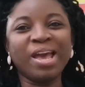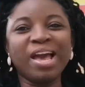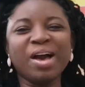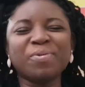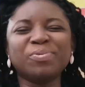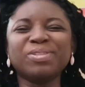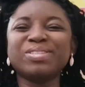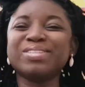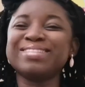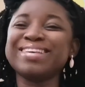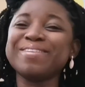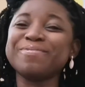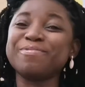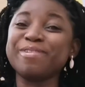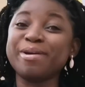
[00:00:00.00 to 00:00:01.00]
I want to
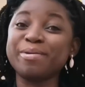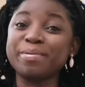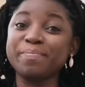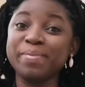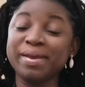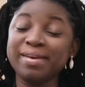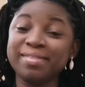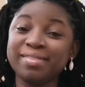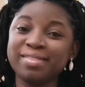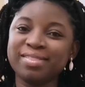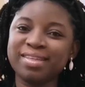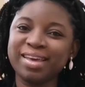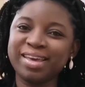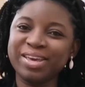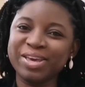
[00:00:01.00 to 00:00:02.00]
say a very big
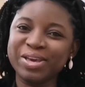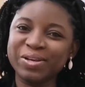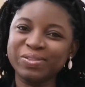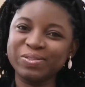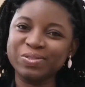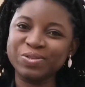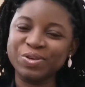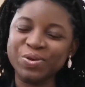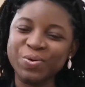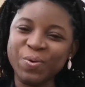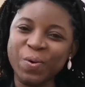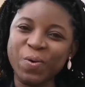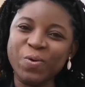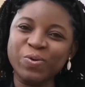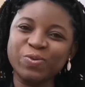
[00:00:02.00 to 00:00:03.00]
thank you to you
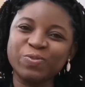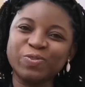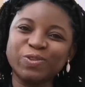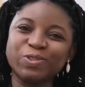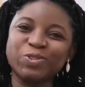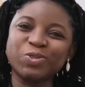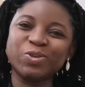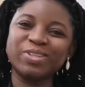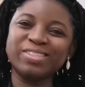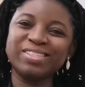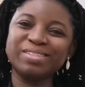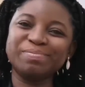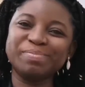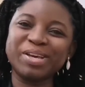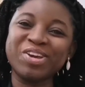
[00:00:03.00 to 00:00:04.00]
all for
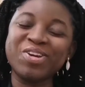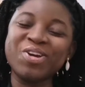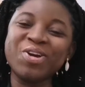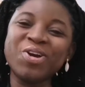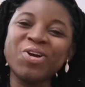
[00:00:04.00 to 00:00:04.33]
joining me